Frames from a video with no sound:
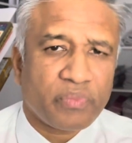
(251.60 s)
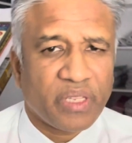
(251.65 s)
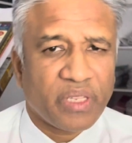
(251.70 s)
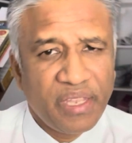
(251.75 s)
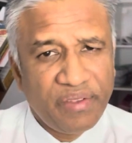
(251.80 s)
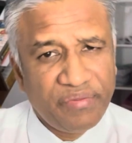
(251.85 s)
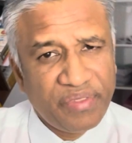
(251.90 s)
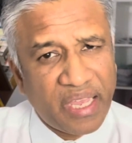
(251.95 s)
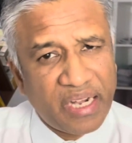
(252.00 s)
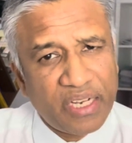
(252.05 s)

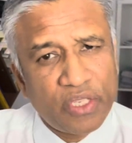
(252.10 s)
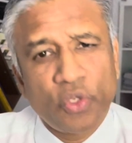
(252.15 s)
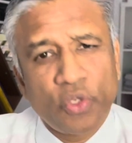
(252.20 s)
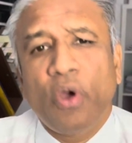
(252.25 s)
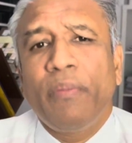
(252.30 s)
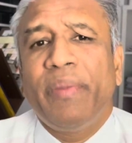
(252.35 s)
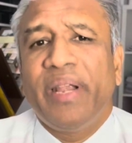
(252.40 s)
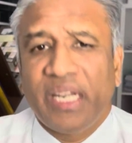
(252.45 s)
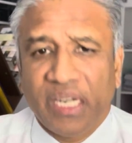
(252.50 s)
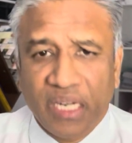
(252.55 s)
If there is no
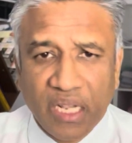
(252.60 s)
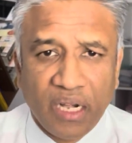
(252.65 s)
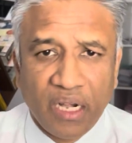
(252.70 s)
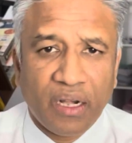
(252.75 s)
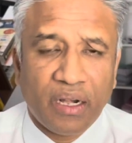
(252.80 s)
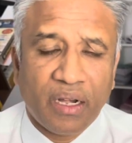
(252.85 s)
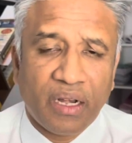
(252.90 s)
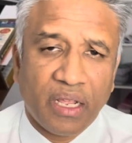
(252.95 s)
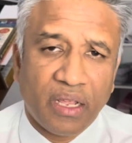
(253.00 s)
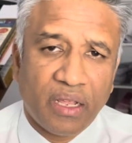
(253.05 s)

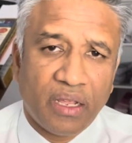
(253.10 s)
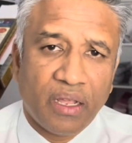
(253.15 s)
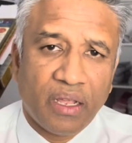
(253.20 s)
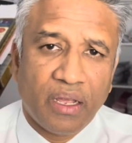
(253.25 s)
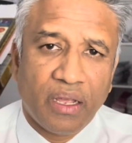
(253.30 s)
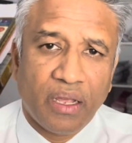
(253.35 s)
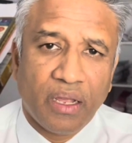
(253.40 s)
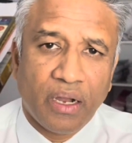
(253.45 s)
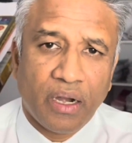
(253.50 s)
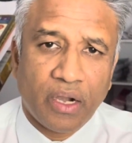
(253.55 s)
material
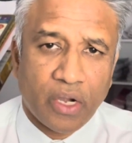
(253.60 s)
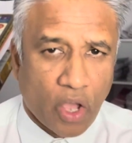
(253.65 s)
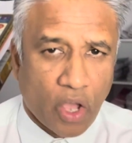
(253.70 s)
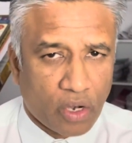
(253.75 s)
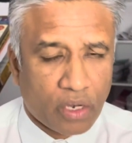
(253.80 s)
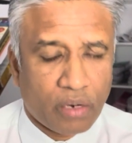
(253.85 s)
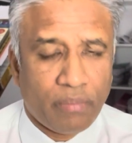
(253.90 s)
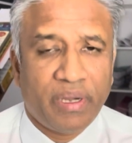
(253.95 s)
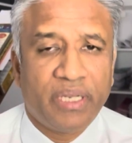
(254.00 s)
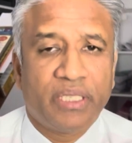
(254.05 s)

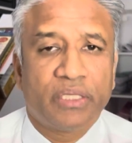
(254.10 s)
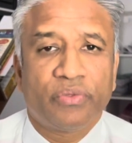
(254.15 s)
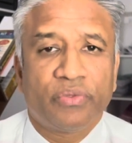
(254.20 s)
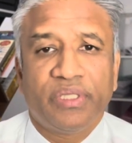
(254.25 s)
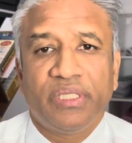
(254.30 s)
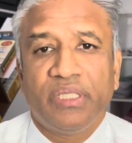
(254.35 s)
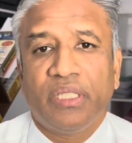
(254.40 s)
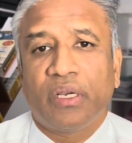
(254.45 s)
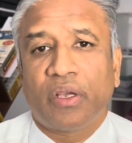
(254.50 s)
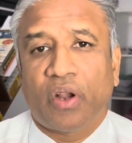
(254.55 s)
documents
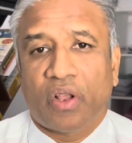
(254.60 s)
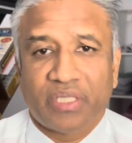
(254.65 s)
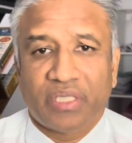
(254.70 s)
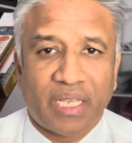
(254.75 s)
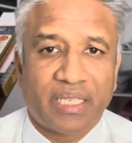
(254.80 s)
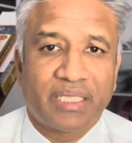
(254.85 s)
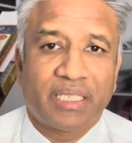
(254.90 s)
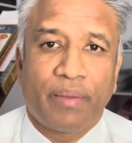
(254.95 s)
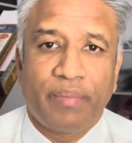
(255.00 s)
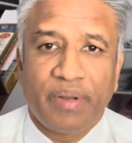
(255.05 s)
with the
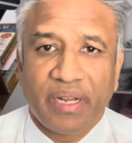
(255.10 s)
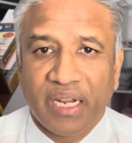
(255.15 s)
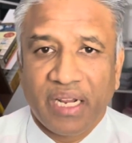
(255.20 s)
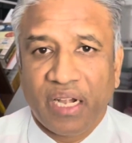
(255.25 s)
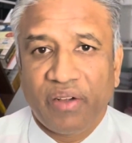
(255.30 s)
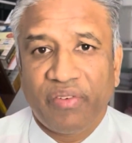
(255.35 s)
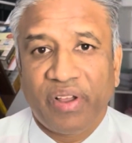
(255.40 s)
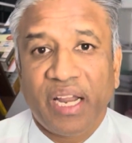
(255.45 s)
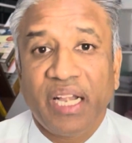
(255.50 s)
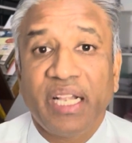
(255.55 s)
cross-examining
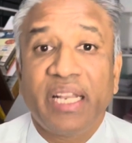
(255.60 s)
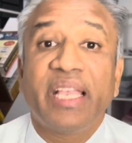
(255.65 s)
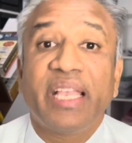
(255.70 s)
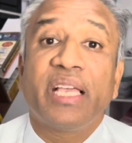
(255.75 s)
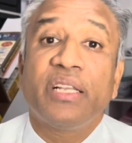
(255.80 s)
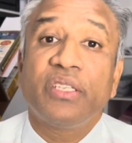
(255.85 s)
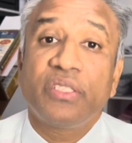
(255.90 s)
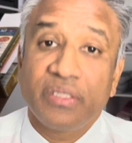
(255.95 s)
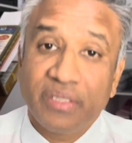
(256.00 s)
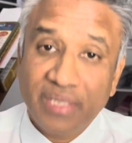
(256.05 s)
advocate, he
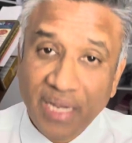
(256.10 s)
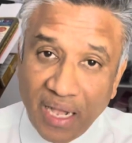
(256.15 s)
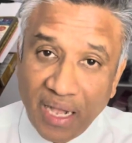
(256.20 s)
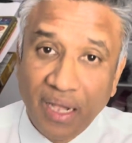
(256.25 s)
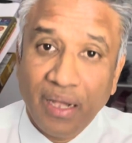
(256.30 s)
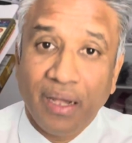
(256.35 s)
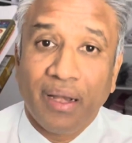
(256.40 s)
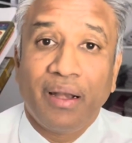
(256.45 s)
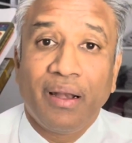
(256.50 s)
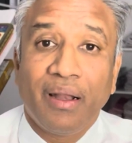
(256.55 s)
can
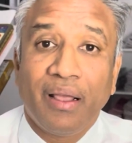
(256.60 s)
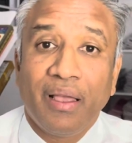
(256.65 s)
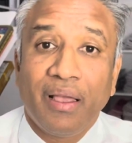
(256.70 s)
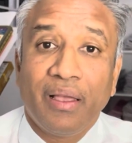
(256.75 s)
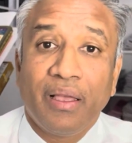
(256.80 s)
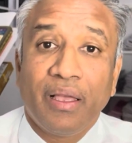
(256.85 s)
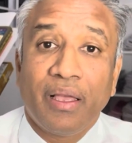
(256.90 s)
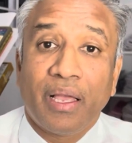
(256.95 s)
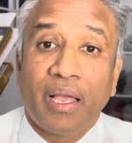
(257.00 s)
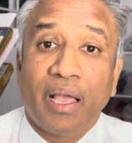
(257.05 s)
still
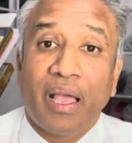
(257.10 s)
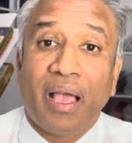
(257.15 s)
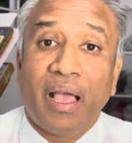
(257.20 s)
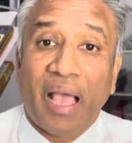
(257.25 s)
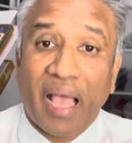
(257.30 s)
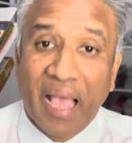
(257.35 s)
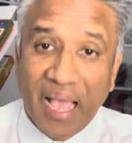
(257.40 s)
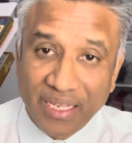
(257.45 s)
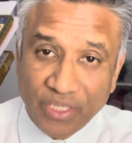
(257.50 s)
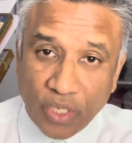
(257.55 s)

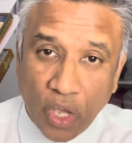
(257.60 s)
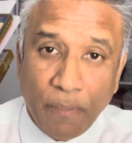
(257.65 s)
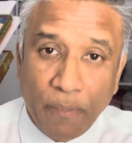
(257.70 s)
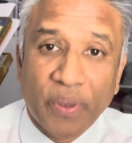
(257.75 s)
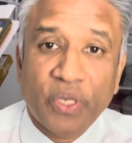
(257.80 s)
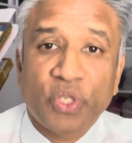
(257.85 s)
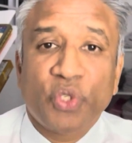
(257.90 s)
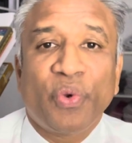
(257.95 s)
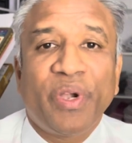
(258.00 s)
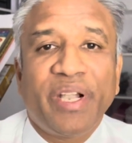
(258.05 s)
has
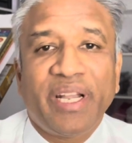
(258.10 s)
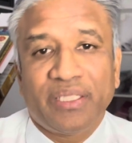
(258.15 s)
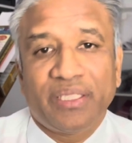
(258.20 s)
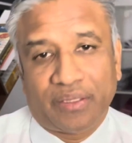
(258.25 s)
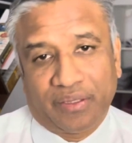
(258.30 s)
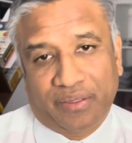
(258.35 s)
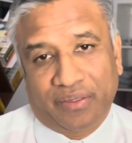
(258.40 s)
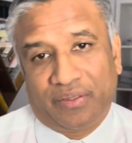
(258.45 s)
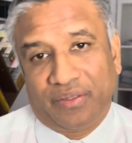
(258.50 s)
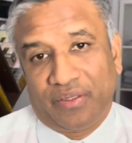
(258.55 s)

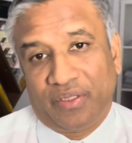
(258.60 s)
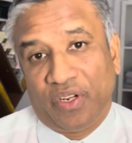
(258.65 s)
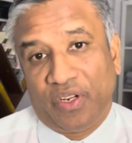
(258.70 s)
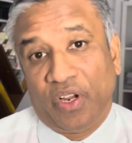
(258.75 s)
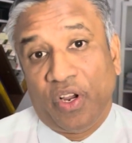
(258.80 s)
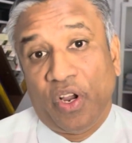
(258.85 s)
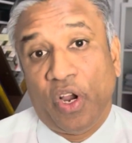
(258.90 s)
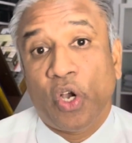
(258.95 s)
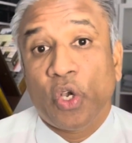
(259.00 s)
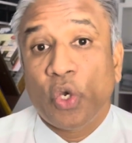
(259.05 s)
opportunities
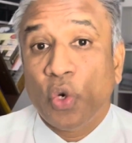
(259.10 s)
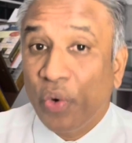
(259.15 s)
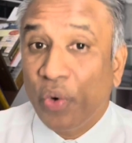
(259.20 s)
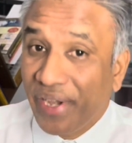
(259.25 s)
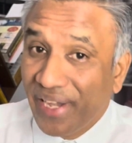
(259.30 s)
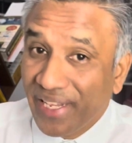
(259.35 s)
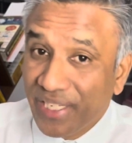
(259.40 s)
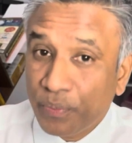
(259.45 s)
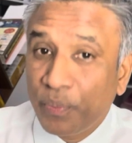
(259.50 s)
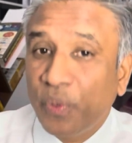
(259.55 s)
to
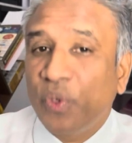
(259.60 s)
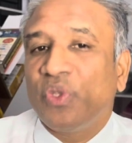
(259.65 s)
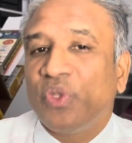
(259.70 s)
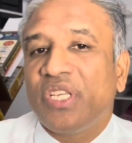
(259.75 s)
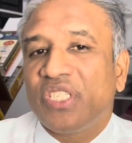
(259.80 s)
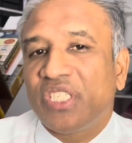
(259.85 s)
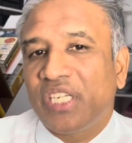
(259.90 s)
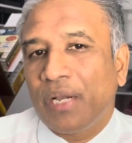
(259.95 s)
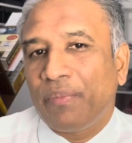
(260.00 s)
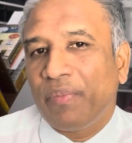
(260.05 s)
disprove the
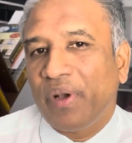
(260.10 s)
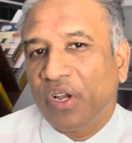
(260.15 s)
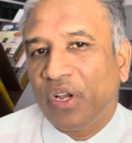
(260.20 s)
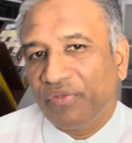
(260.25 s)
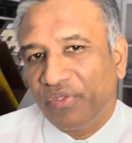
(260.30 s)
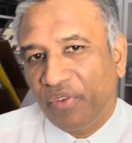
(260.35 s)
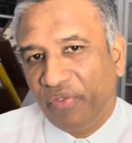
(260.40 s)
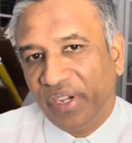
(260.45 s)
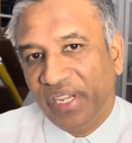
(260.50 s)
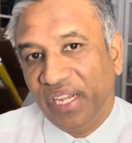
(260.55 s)
statement of
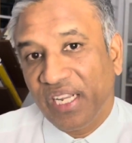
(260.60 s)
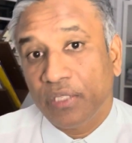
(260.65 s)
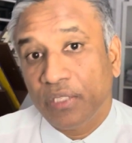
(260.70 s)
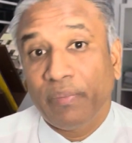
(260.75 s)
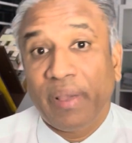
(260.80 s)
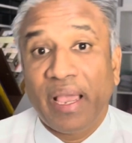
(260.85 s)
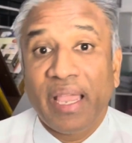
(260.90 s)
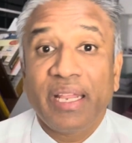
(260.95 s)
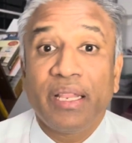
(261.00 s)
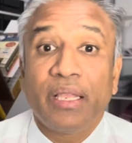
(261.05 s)
the witness
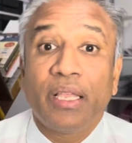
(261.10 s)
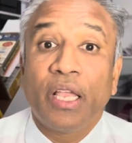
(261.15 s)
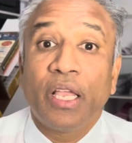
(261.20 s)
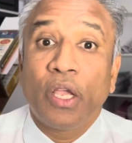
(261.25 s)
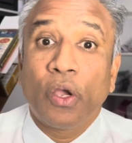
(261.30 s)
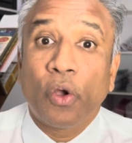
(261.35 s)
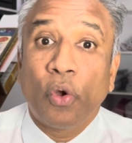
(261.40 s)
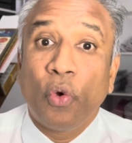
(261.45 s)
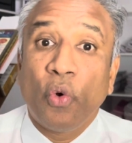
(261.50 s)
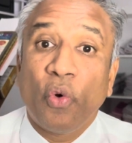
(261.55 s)
by
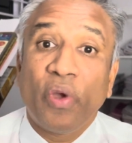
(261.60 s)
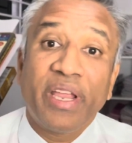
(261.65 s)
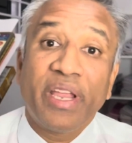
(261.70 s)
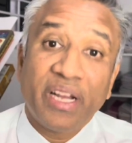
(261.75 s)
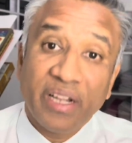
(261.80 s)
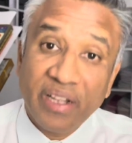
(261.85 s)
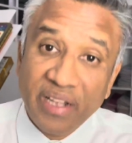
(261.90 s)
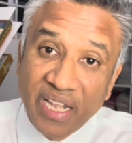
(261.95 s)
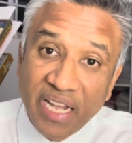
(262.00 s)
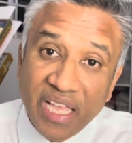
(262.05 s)

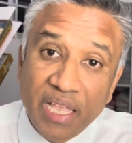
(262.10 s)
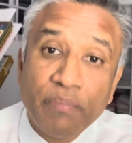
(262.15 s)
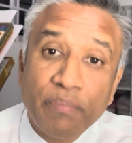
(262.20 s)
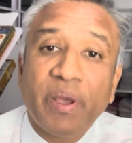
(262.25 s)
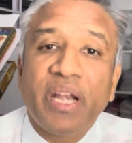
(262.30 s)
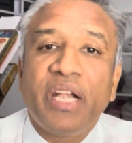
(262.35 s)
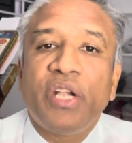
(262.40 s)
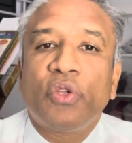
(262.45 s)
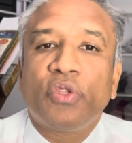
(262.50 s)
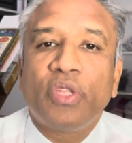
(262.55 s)
going deeper
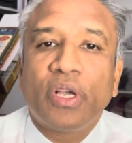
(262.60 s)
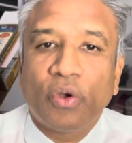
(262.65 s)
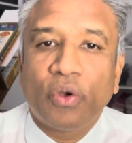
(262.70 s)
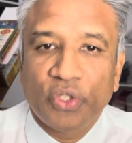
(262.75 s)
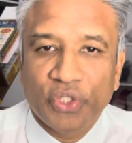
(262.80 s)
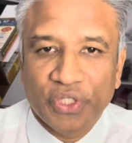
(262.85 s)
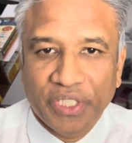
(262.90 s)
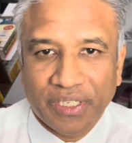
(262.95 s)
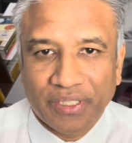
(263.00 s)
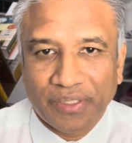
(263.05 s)
into the
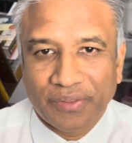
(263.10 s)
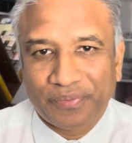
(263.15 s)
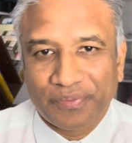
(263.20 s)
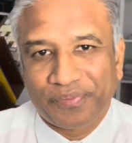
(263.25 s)
question.